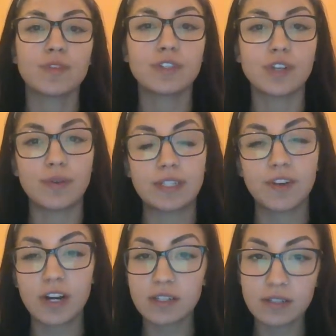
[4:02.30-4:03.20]
So as
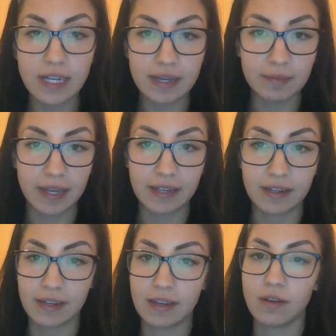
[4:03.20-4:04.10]
far as our
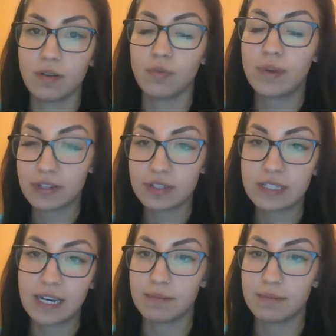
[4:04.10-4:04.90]
timeline, we understand